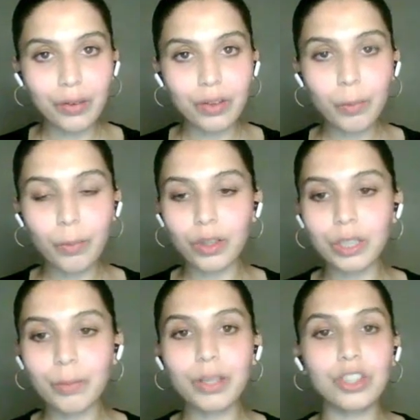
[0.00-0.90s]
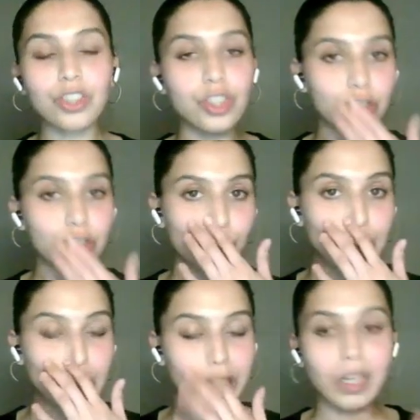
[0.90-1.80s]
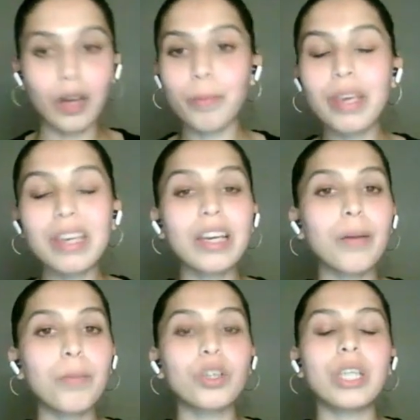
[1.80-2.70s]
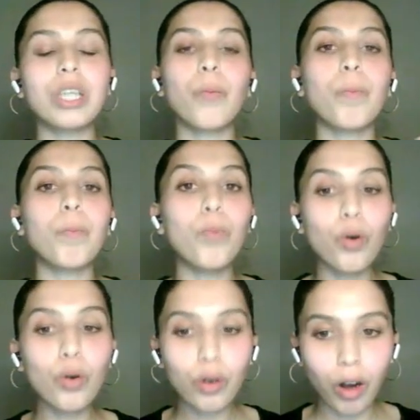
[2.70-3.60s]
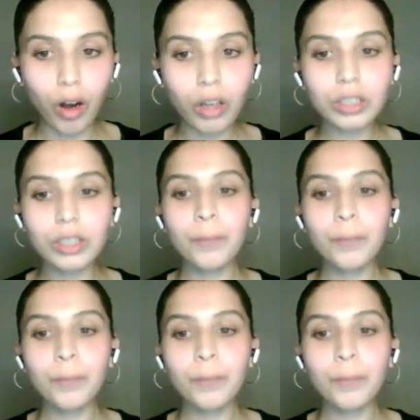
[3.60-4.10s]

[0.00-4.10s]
in the body because she's doing things that are making her body more hot.